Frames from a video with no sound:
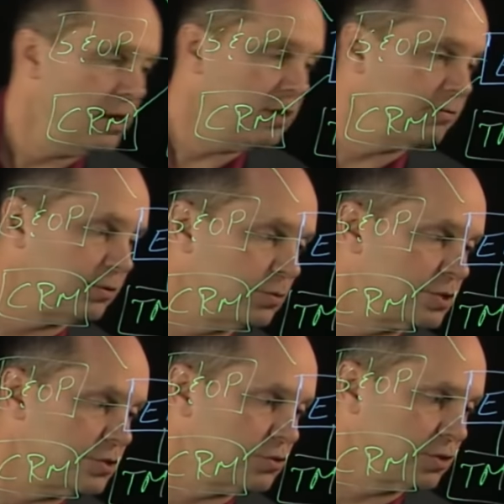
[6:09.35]

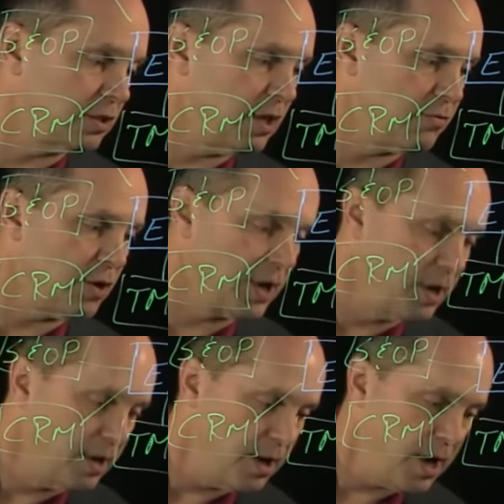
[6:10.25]
influences your delivering,
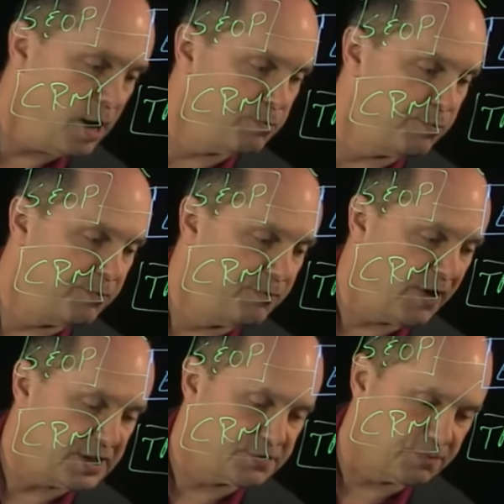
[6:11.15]
and
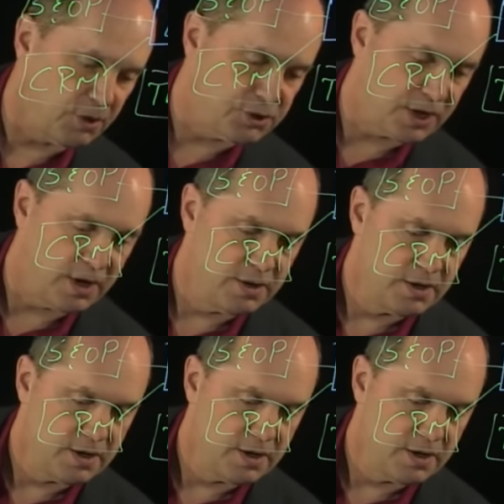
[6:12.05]
vice versa.